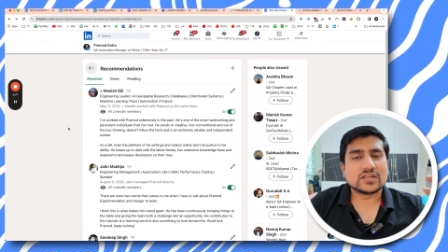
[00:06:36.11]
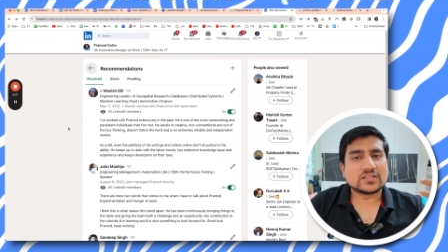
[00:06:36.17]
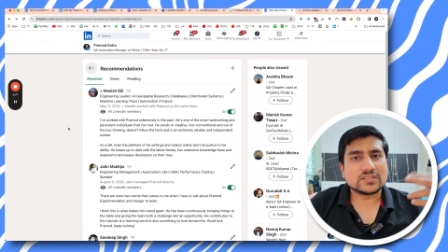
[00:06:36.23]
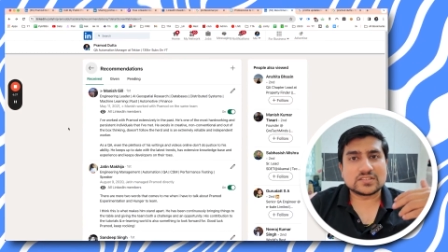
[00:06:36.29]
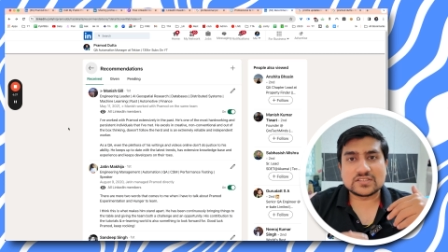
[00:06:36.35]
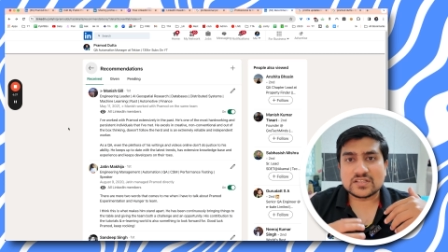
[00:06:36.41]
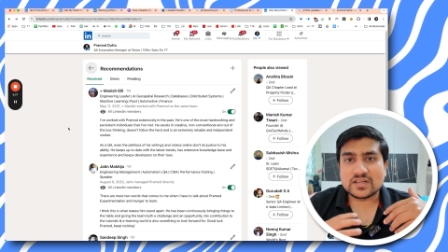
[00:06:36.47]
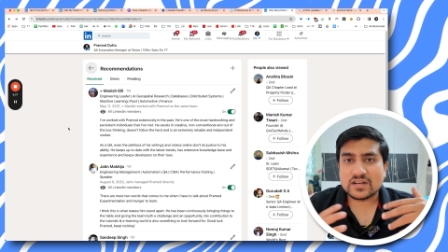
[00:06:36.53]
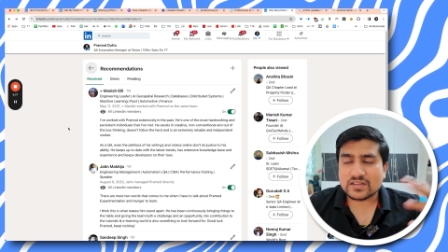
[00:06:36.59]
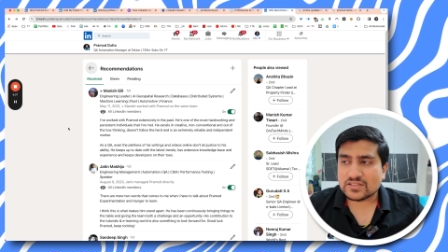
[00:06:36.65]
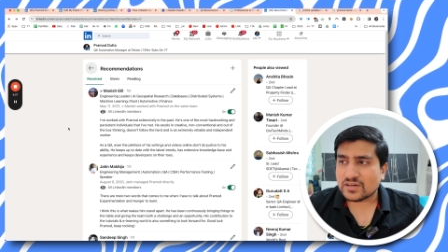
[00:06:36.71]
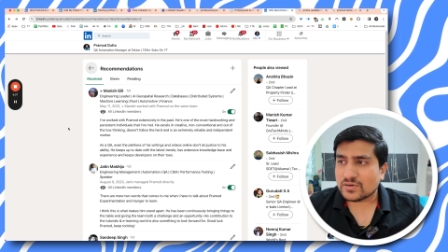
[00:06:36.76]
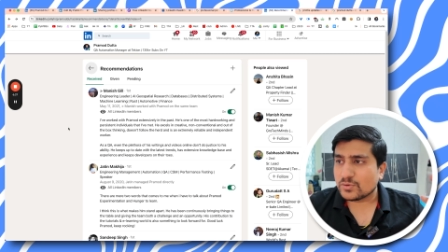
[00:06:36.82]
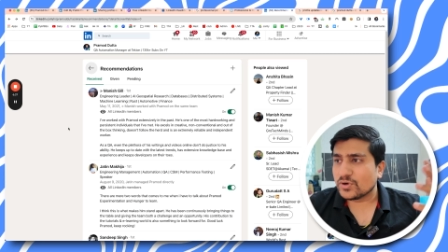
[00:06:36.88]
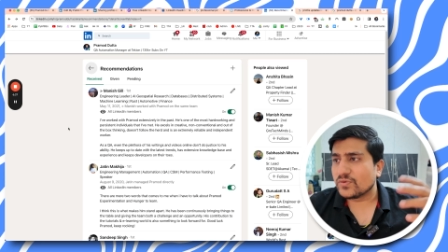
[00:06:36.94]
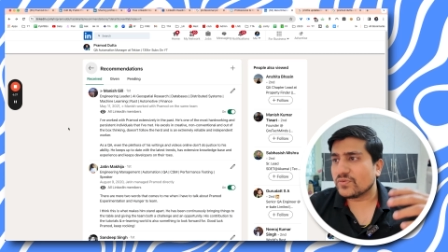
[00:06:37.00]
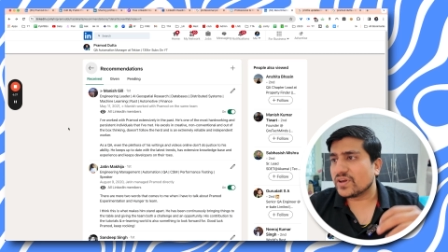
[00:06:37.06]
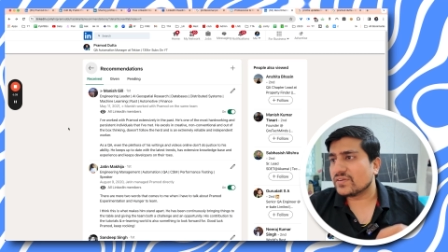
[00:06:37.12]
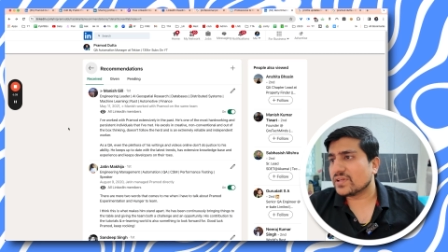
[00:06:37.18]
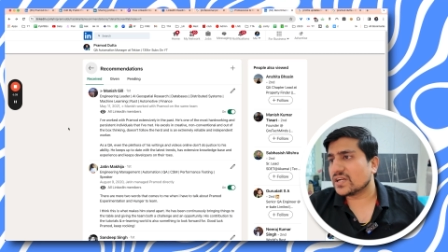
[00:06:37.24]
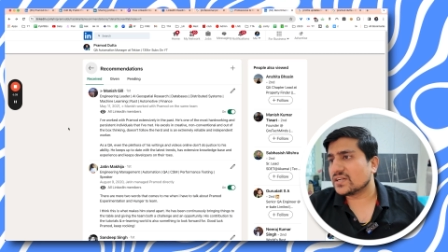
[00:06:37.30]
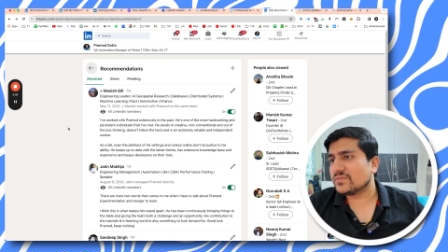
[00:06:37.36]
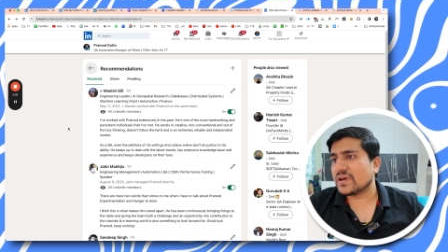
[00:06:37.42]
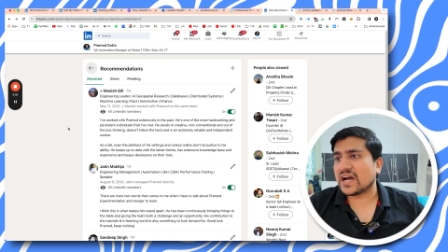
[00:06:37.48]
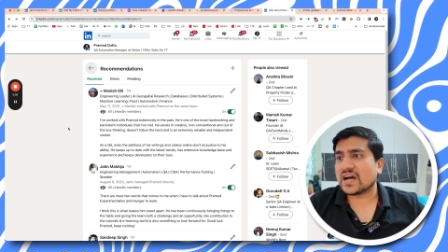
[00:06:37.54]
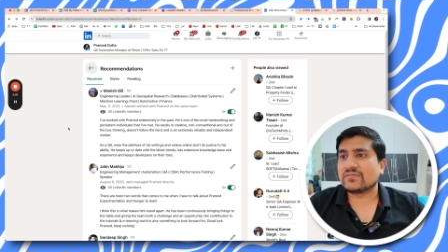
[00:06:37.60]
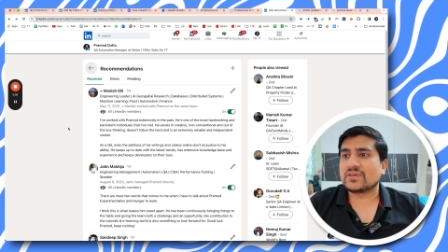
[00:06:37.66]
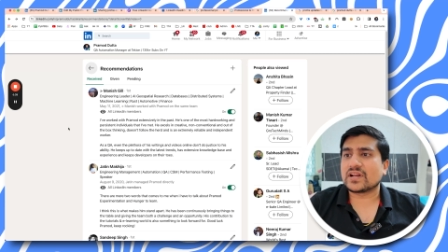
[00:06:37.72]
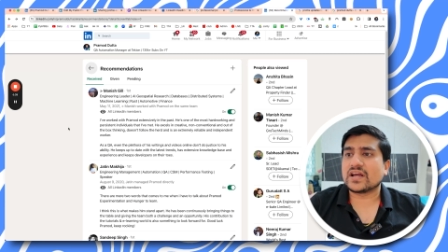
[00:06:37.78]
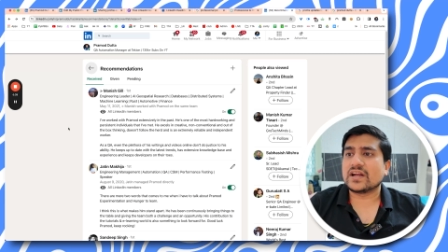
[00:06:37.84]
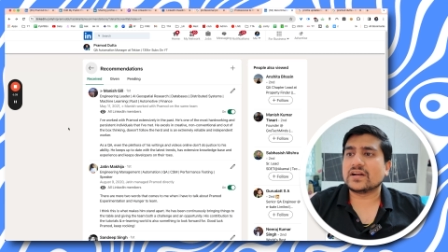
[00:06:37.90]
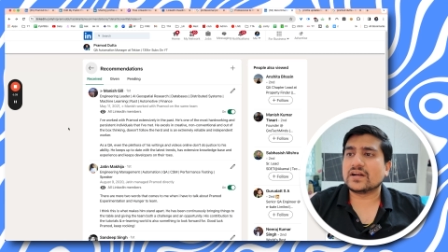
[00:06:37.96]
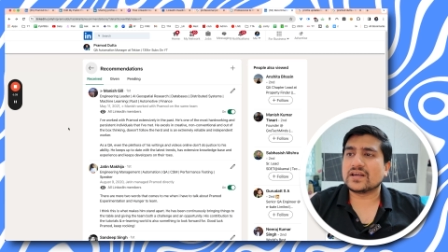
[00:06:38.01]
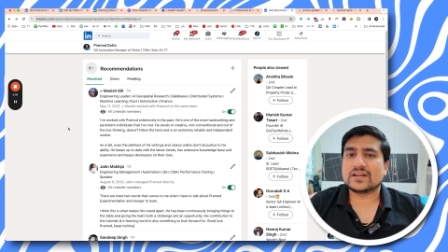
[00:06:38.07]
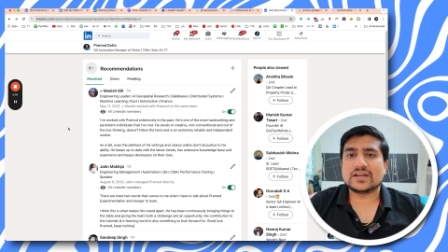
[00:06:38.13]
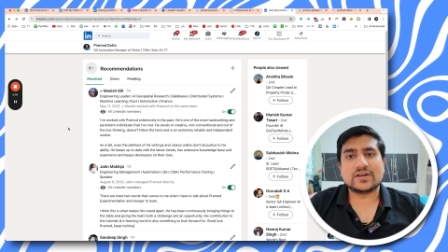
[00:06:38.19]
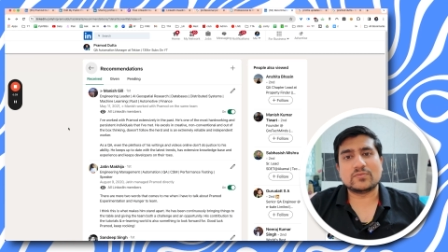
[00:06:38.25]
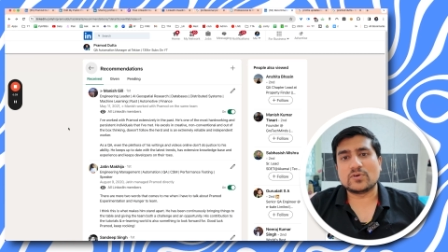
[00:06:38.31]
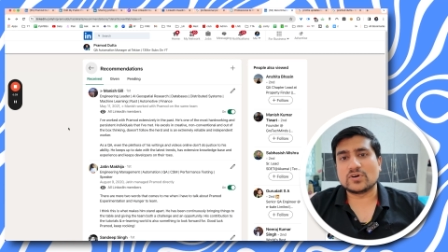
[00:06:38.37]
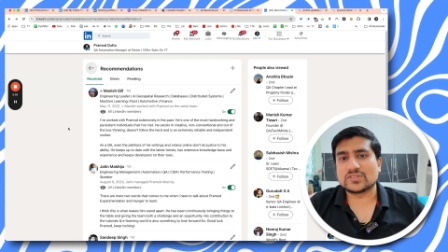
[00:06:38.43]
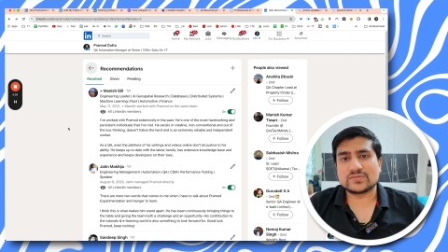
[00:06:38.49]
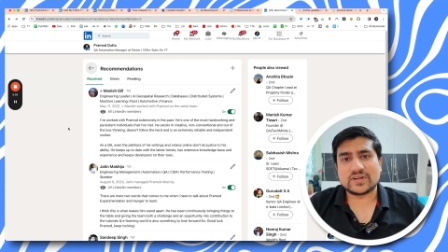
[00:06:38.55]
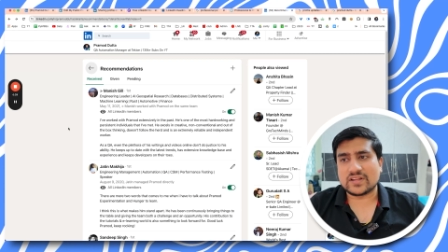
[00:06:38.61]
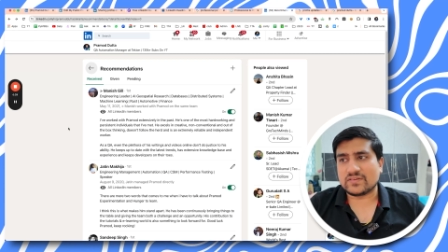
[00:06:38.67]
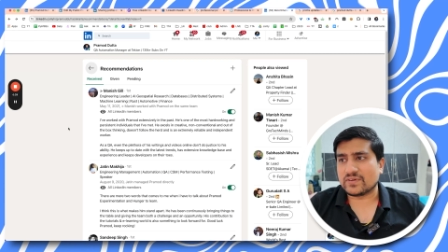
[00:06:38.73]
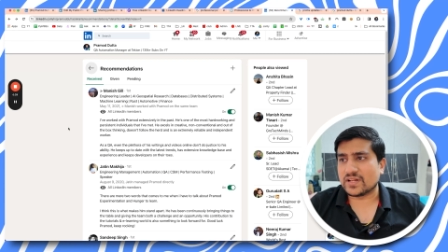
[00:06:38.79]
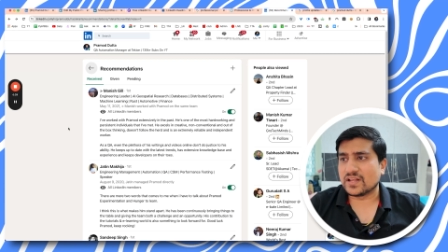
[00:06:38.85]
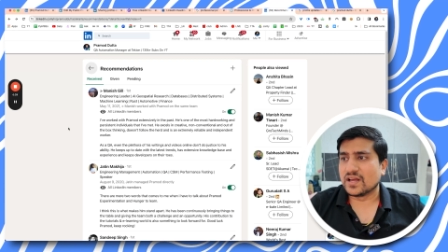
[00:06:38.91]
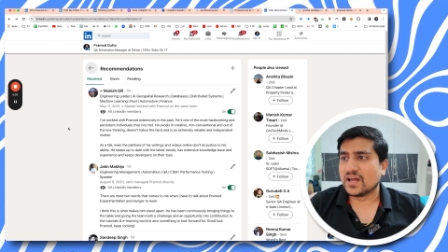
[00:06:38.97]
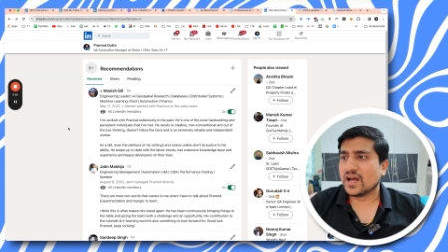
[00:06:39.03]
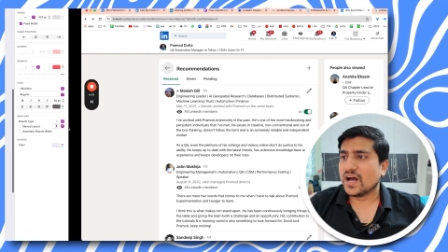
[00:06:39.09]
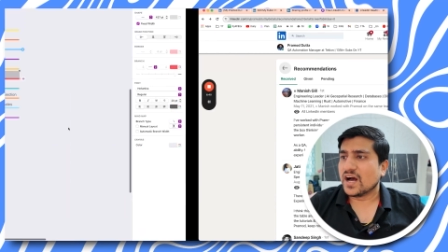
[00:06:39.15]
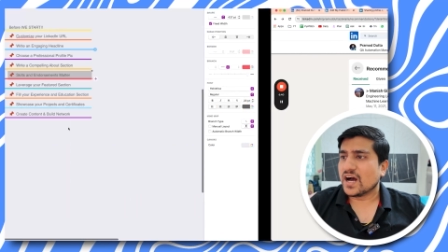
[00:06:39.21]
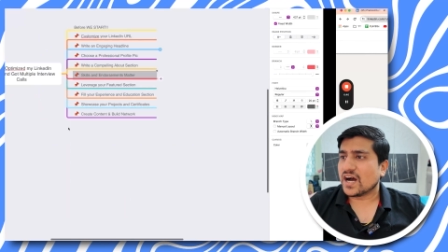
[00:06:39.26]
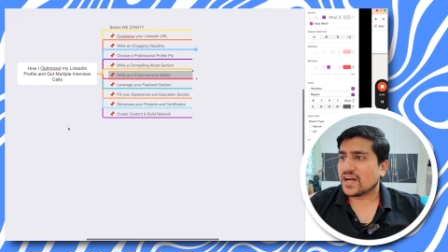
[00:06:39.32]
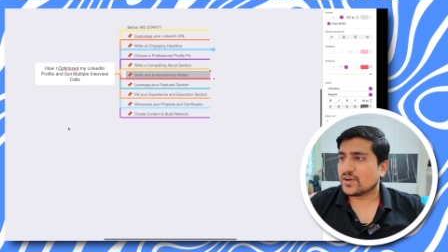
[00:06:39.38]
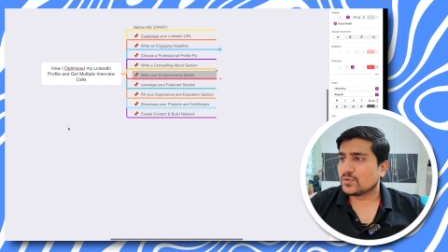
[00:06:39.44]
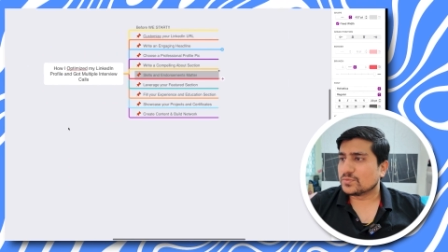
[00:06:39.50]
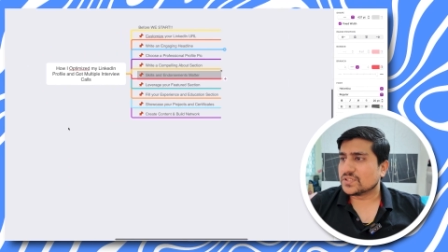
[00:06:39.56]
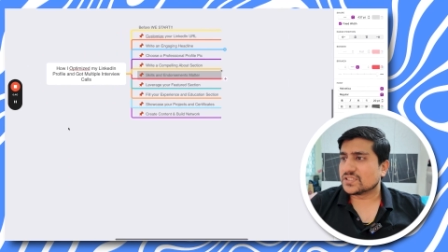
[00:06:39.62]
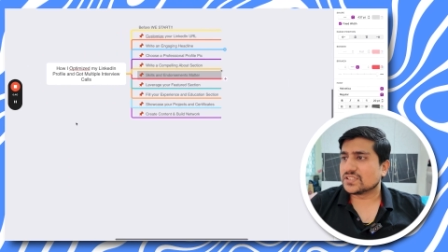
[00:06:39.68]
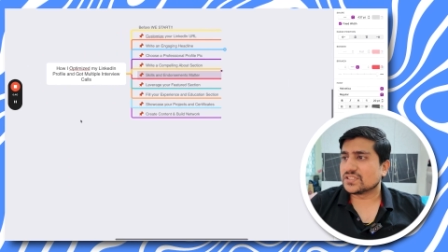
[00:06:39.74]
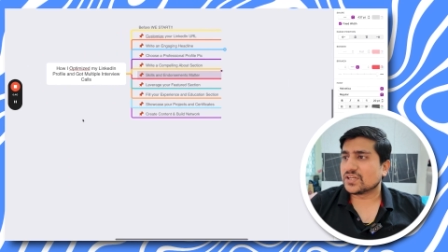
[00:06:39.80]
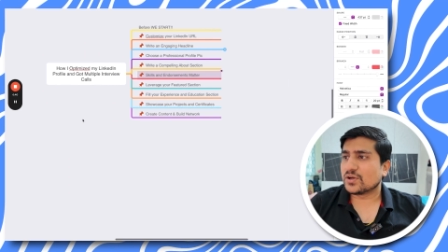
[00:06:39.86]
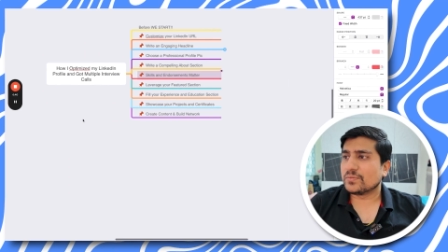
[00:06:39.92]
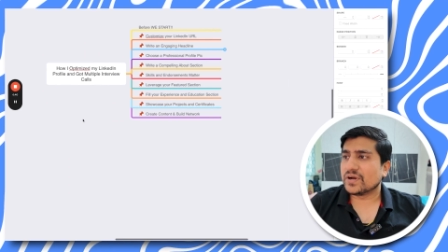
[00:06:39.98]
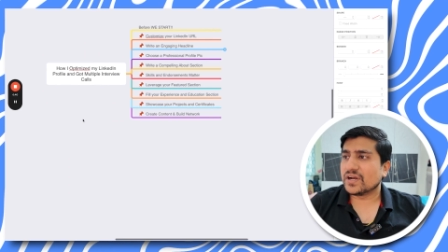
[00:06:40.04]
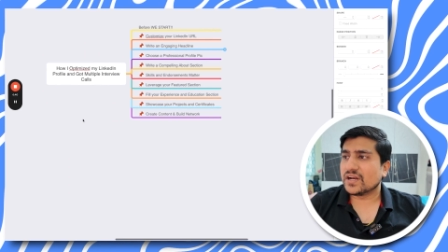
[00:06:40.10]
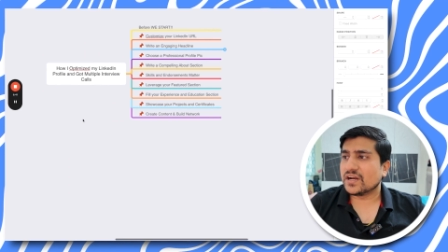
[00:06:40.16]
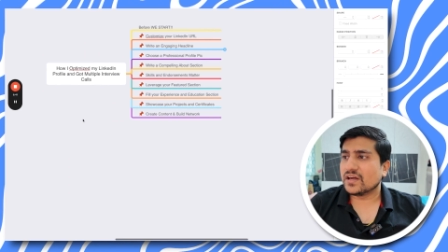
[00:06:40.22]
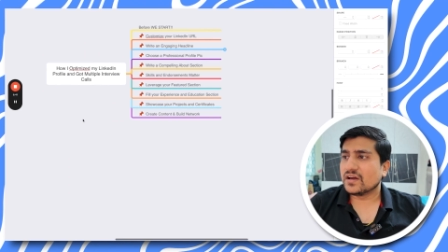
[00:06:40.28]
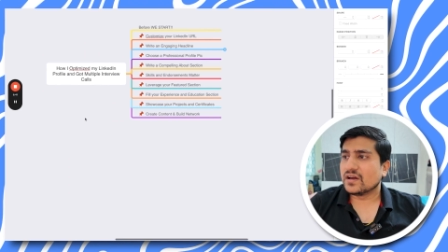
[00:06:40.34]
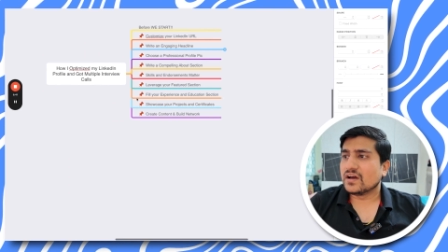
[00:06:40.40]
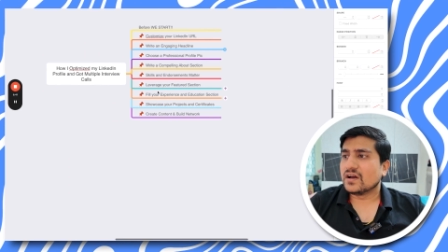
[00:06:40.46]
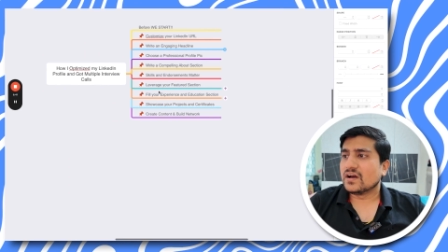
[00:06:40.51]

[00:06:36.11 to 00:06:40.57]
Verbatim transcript: This is another good way that I have tried it, and it works very well. I hope this is recommended.